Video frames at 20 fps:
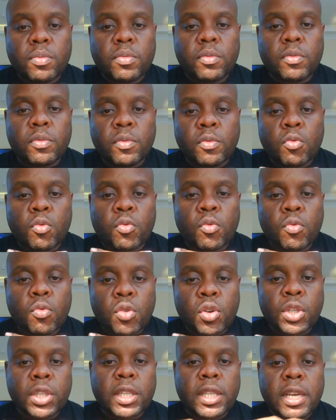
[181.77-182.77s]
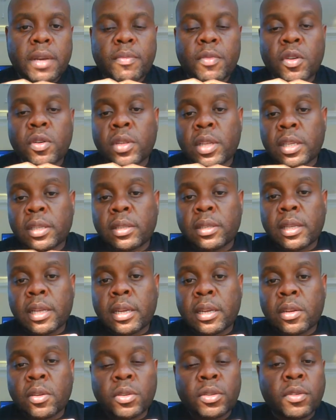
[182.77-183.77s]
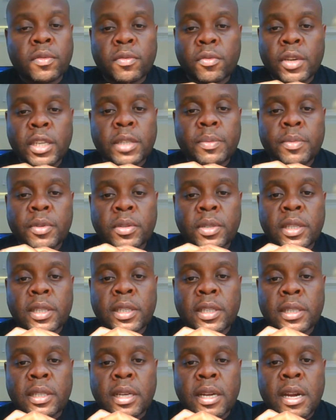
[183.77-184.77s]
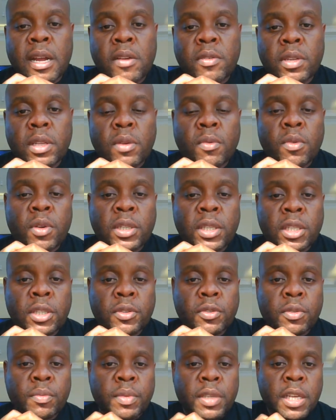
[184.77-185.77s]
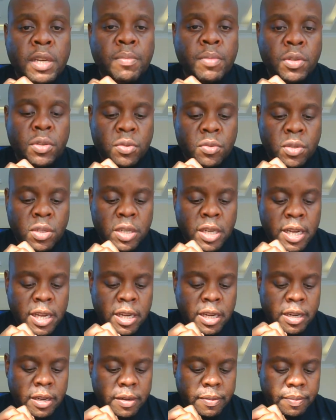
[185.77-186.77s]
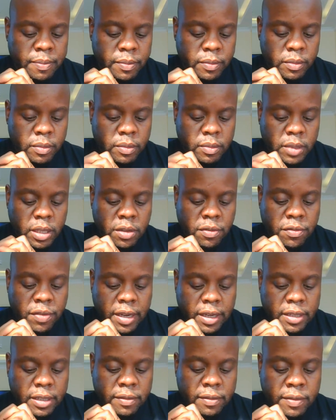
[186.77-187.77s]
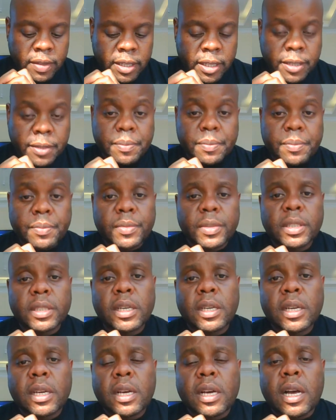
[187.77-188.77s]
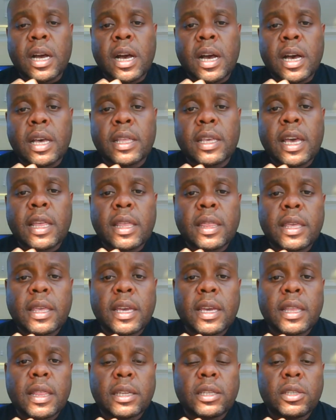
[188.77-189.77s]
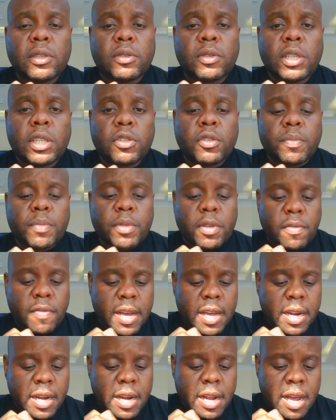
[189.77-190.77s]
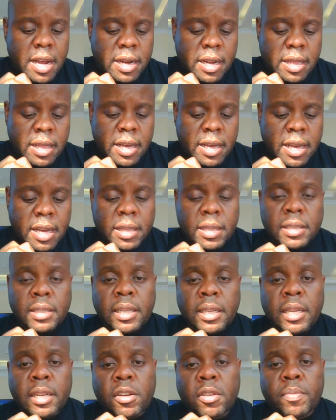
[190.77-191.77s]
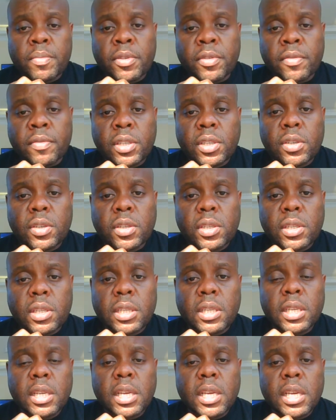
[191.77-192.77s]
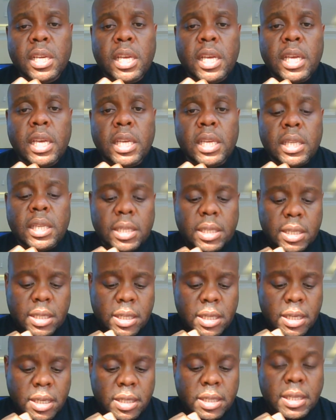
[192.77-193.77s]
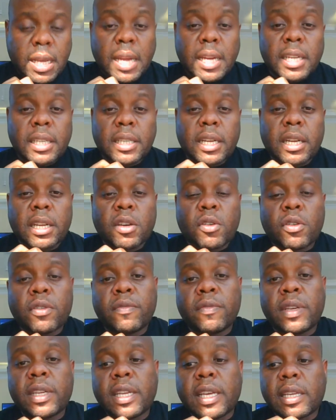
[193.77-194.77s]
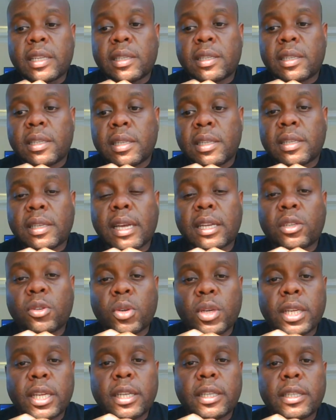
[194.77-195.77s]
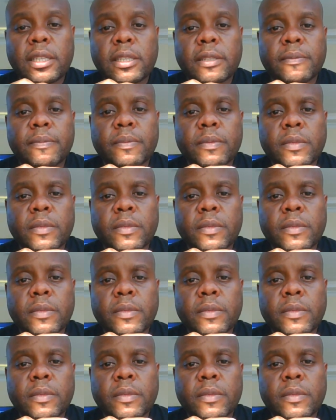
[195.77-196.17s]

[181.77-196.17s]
wash them or there's a lot of wet processes around, the water should be able to drain effectively. The other thing that you need to provide under the health general provisions is sanitary convenience. These are toilets.